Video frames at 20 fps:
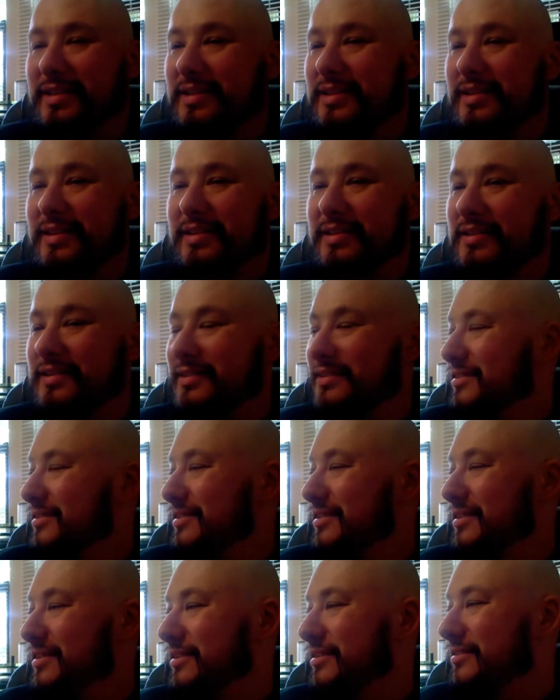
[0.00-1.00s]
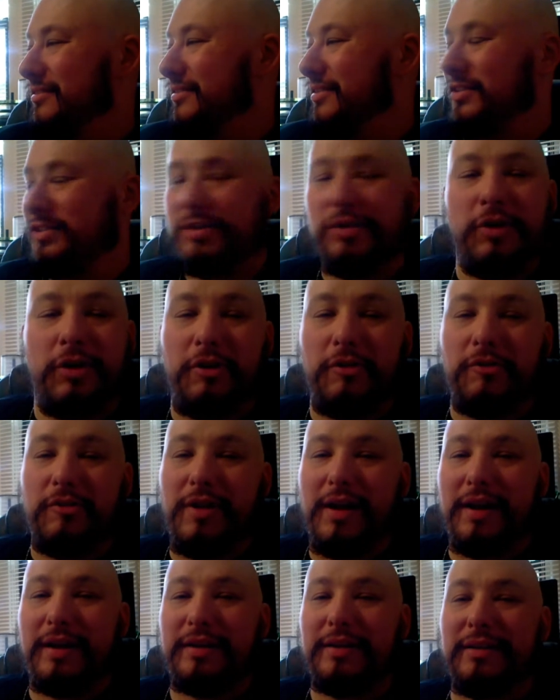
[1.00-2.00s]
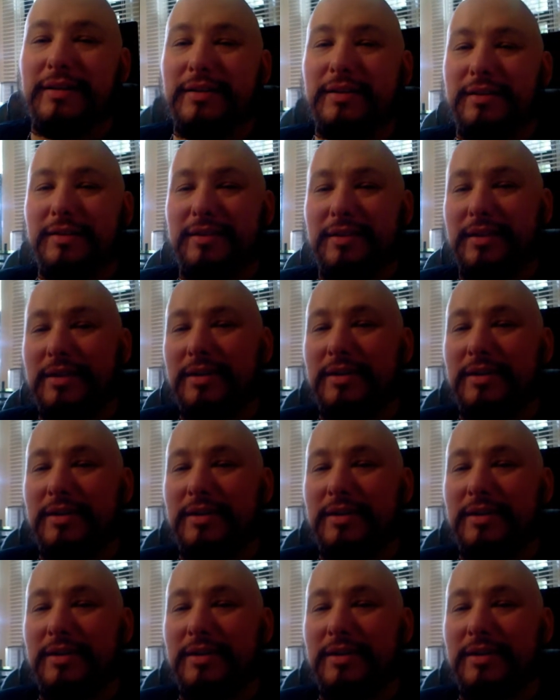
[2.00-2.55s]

and it's nerve-wracking.